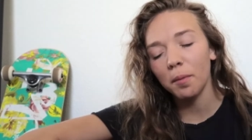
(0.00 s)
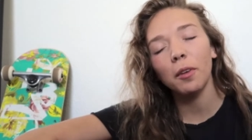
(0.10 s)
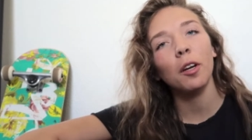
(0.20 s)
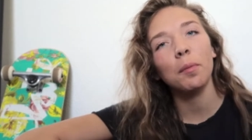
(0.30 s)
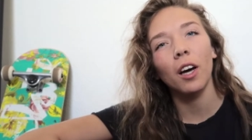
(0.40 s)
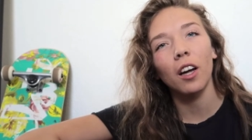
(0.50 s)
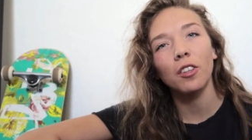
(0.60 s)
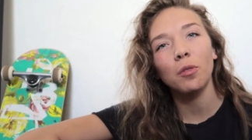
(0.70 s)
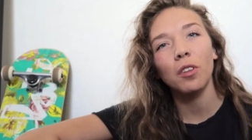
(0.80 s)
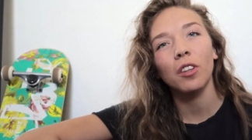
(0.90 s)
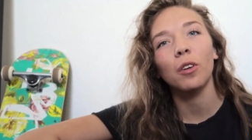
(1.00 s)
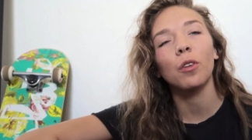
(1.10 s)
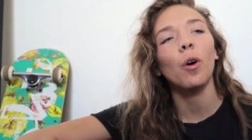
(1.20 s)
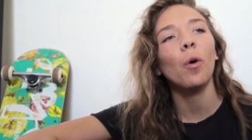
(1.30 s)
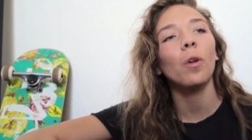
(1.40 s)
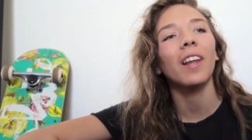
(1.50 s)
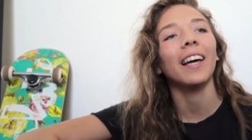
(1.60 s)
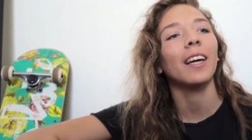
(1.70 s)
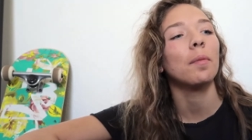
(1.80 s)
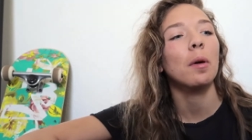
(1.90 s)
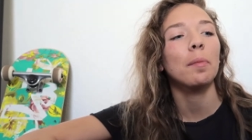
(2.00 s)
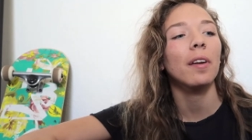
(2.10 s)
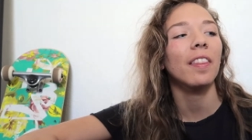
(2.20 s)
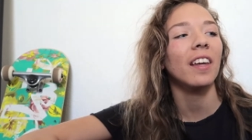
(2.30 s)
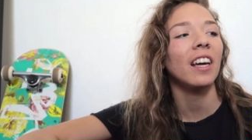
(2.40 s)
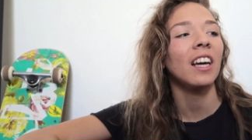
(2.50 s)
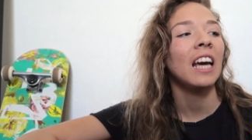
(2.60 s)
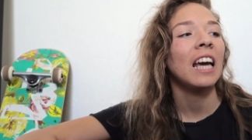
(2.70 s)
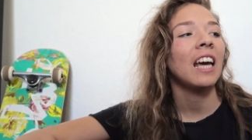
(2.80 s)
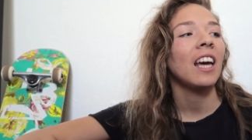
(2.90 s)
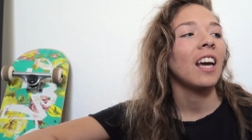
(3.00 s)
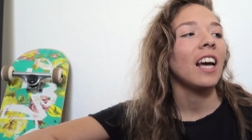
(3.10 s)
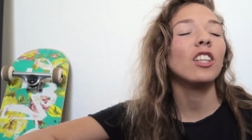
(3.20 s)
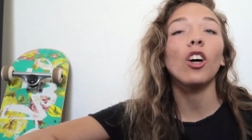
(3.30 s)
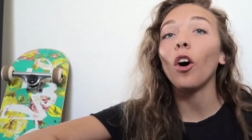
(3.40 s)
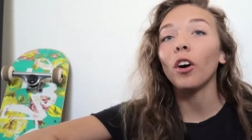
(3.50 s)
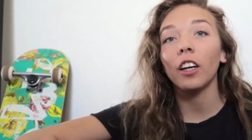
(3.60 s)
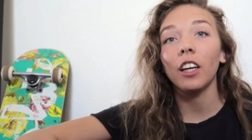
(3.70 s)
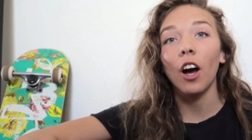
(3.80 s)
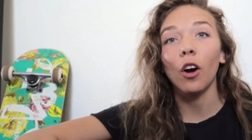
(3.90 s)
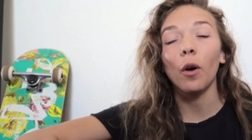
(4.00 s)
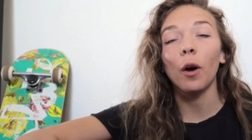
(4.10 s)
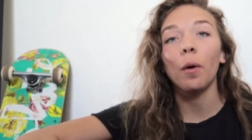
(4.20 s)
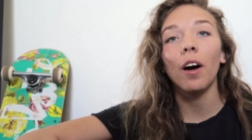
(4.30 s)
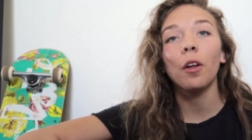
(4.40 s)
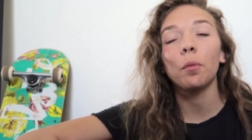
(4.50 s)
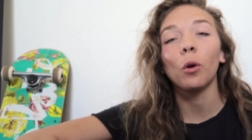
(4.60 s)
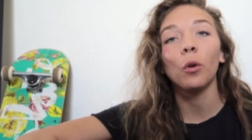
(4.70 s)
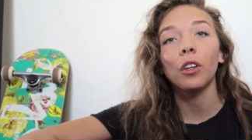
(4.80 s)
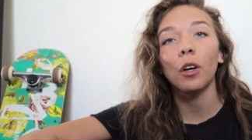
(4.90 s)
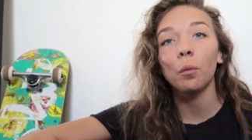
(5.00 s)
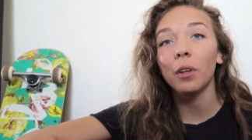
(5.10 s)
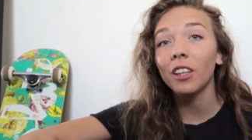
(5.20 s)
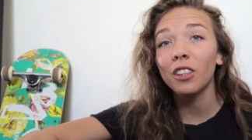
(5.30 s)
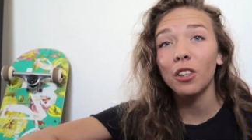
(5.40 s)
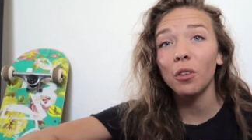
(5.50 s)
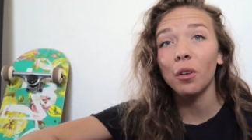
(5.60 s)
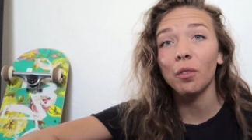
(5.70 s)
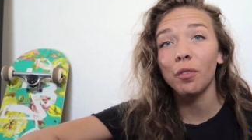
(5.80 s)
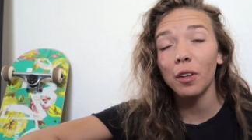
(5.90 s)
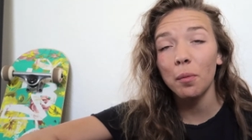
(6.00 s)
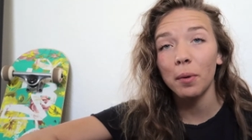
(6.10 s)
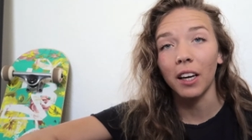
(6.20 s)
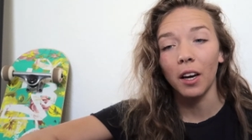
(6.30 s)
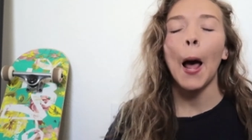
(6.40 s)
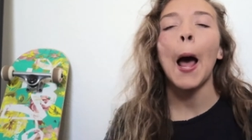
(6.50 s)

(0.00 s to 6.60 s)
I'm gonna be honest with you, the whole commitment thing, it's already not going well and we're only on week 2 of filming.